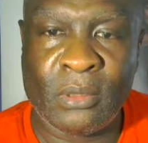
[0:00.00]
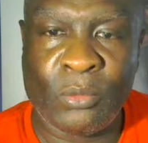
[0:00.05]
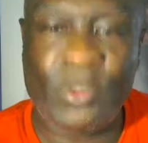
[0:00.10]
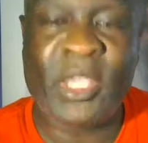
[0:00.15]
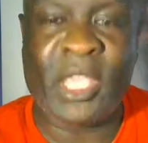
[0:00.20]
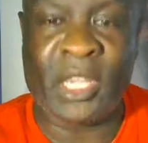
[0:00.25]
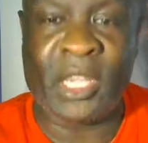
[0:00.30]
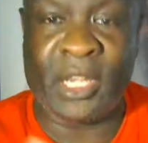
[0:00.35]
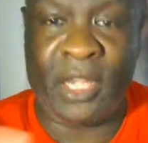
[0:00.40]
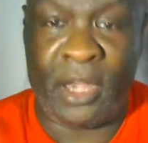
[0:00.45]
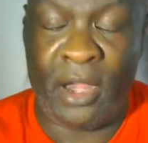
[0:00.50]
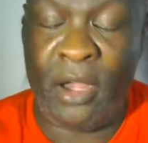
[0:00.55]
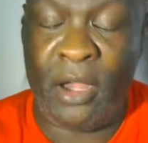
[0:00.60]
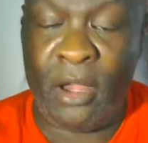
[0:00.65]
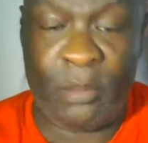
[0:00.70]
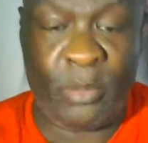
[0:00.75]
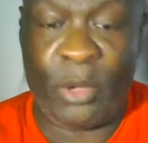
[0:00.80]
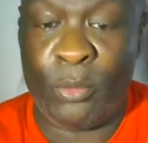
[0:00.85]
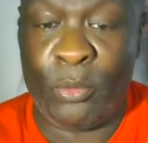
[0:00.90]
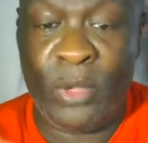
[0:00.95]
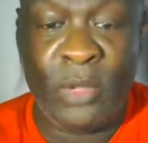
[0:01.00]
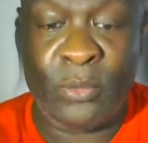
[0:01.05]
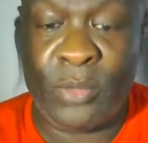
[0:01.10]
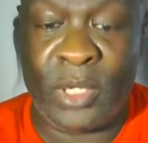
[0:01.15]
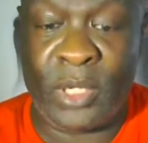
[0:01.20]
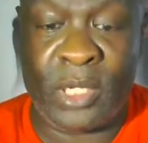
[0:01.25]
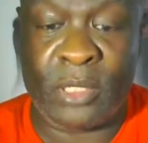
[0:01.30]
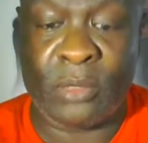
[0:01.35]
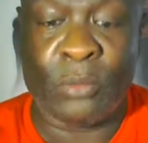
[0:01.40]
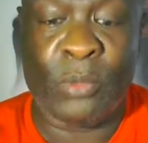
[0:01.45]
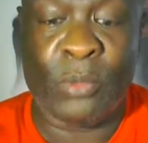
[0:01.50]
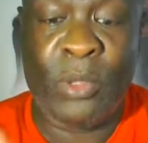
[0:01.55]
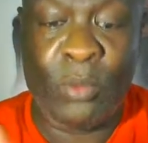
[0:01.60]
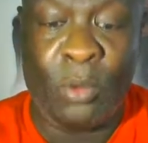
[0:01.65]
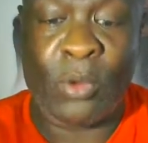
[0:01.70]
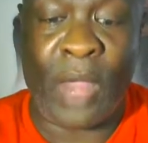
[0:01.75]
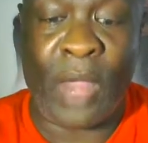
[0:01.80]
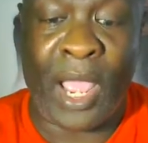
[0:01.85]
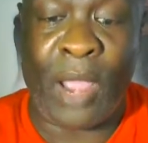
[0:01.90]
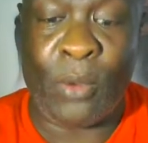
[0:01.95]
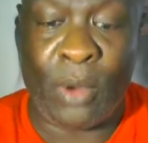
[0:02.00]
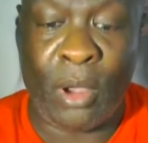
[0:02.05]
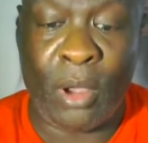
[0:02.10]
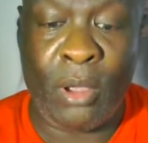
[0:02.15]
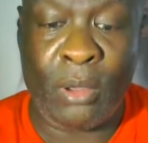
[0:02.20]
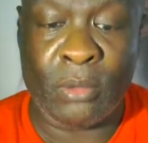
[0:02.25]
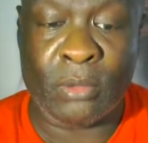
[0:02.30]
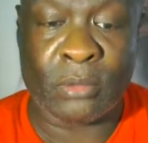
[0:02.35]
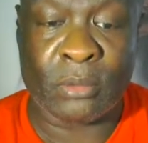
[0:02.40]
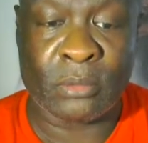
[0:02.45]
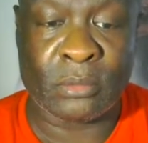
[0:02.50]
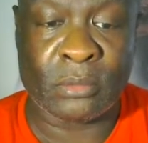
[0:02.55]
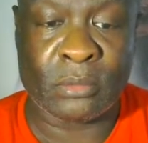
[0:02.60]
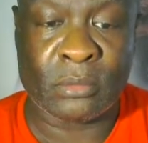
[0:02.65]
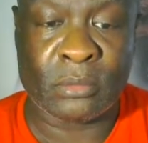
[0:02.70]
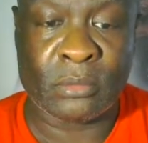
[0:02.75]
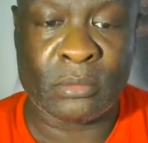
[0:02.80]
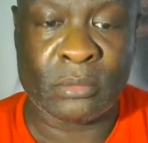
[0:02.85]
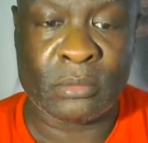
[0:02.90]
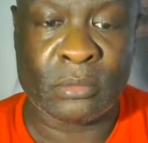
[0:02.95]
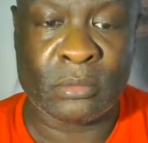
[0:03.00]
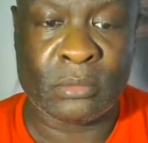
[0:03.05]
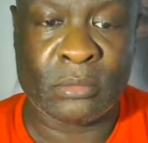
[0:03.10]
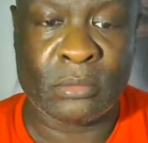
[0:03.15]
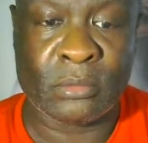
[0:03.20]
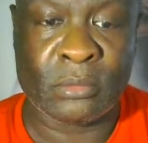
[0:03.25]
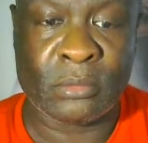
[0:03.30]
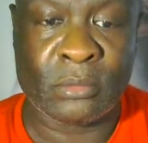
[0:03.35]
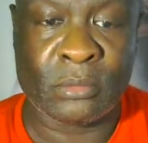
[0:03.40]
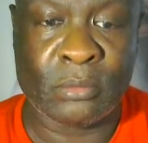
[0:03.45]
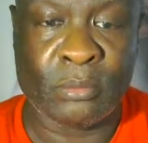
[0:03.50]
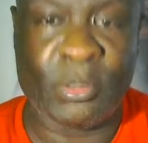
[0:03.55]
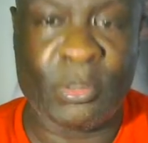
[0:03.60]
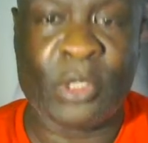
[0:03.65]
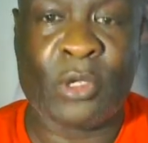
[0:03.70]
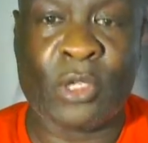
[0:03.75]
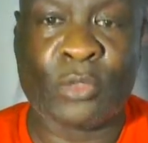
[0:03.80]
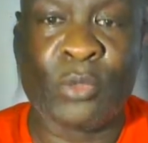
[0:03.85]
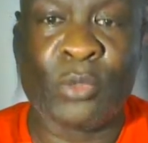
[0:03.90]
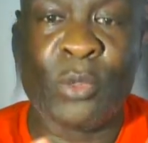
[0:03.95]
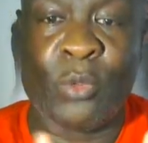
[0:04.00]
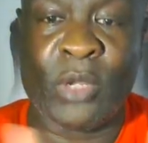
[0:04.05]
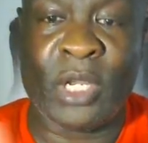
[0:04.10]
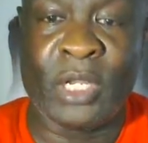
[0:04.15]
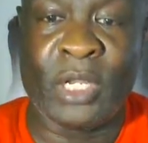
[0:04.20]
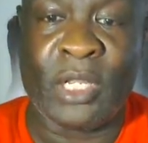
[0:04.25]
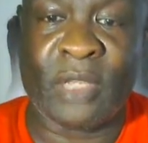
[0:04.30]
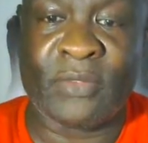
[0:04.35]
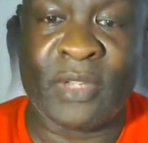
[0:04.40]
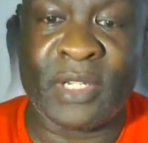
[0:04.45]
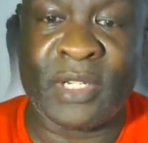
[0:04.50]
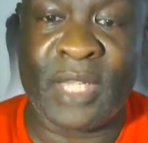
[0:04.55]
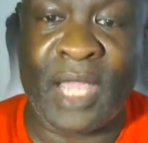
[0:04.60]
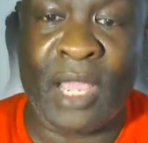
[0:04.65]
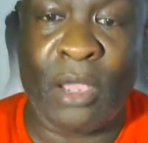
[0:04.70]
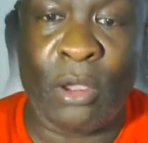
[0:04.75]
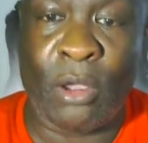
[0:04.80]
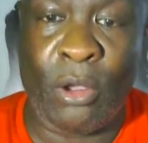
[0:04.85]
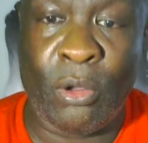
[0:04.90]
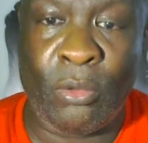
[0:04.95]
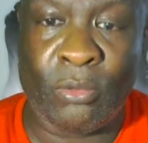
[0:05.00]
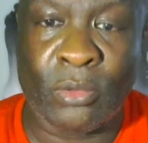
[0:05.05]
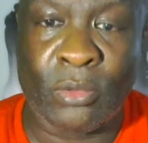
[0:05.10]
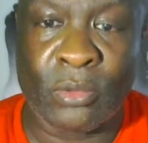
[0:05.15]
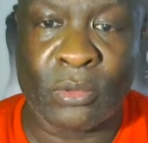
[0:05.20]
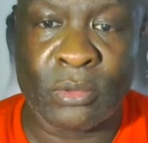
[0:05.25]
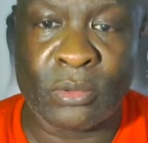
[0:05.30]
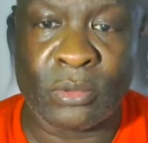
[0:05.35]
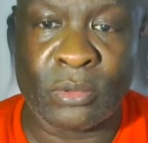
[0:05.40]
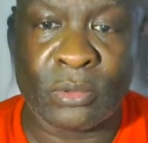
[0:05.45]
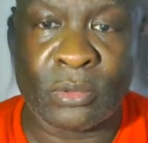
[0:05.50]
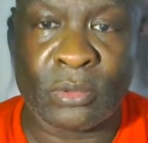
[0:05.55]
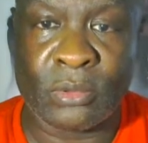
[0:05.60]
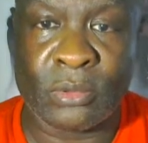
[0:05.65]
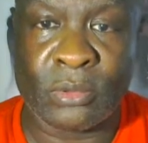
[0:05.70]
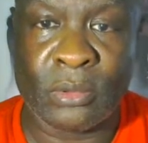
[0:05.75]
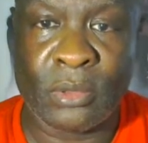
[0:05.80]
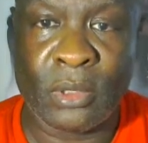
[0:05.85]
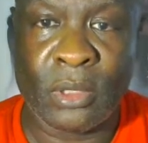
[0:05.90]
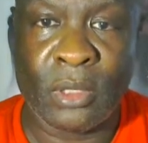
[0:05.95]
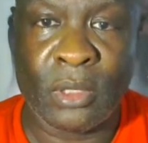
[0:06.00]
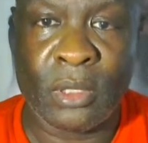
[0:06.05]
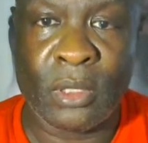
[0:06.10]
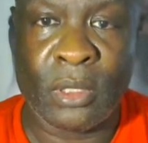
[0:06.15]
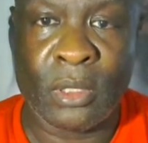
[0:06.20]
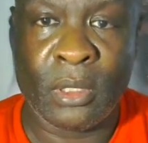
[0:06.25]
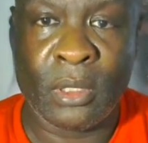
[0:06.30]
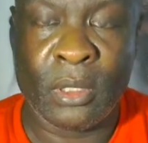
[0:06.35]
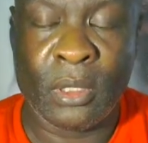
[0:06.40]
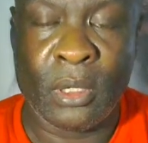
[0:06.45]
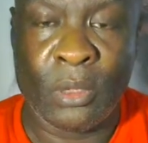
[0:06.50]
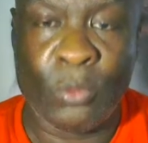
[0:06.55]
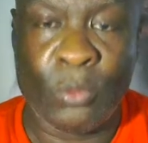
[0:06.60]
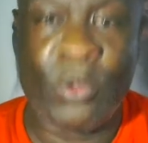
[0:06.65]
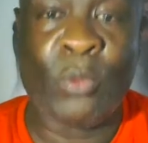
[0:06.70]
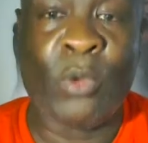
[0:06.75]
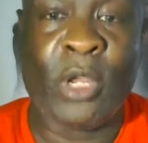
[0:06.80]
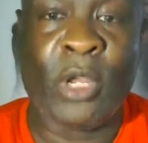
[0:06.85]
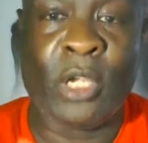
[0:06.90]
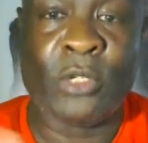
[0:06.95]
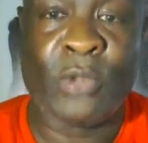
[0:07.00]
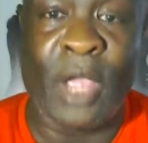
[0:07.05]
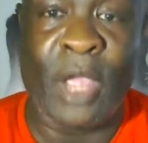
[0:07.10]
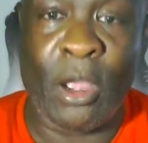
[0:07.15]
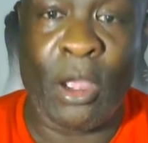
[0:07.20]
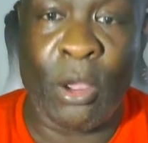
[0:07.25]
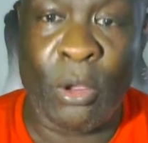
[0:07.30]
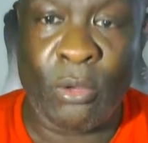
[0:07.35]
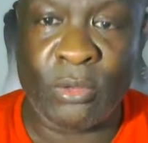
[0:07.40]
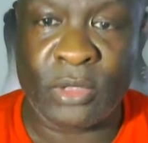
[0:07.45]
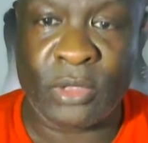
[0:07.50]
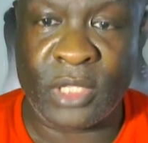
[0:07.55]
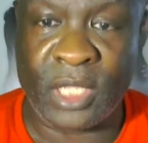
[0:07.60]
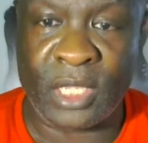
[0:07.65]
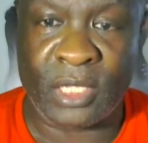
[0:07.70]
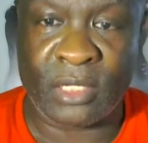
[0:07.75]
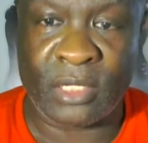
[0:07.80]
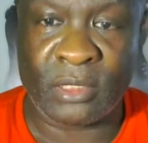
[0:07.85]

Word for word: can inherit, but we want our own, because we want to live under our own rules. We want to do our own thing.